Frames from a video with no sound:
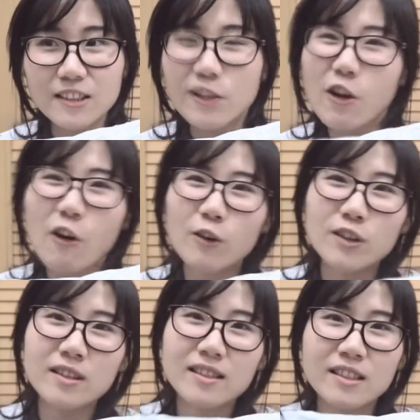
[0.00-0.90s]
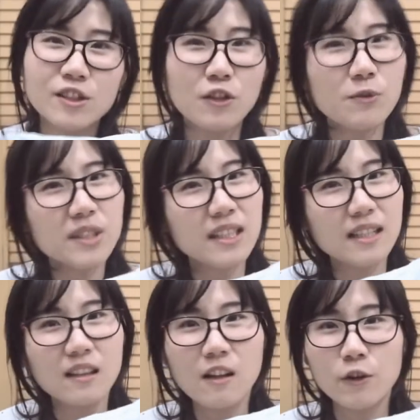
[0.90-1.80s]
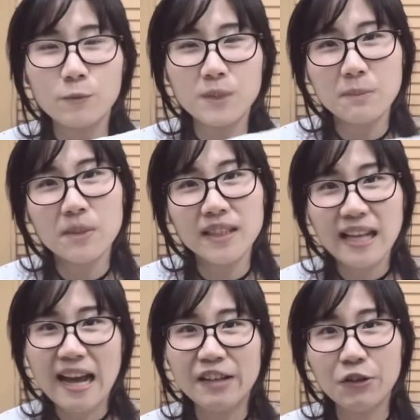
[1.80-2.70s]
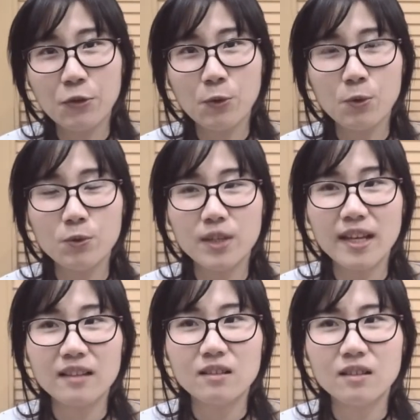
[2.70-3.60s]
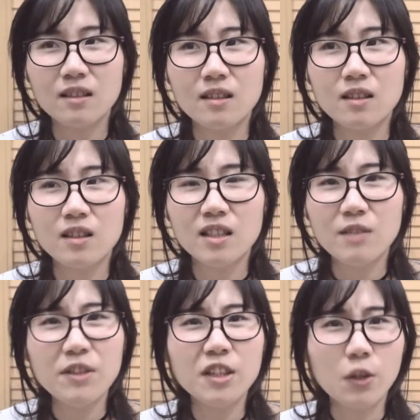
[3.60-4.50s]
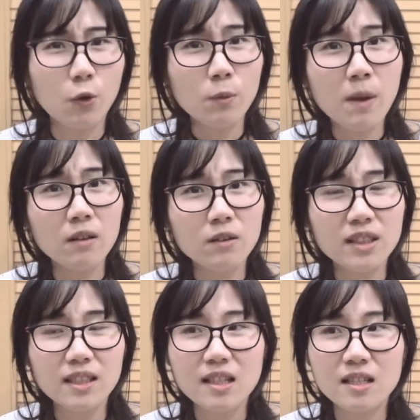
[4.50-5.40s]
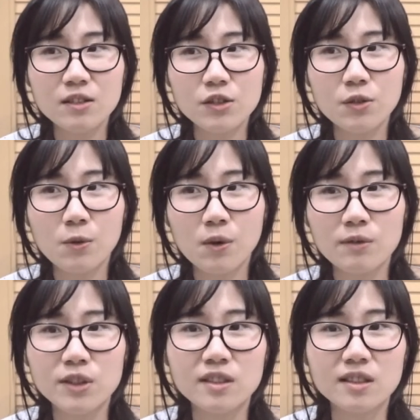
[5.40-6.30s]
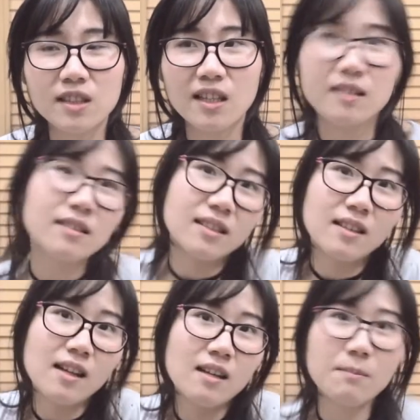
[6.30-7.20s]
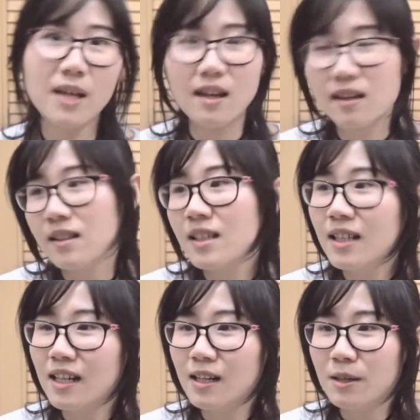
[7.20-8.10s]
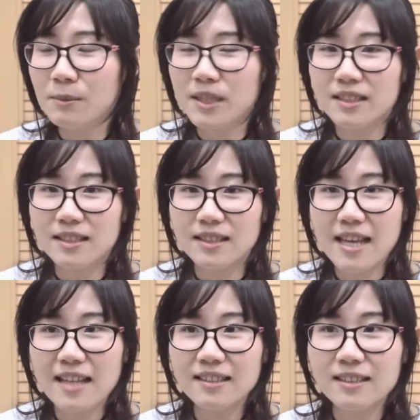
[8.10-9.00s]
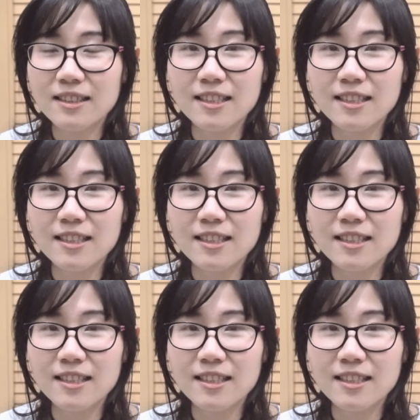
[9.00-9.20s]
you know, there's not really a lot of people that I know that even know about Lolita, so I was just like, huh, meh. But then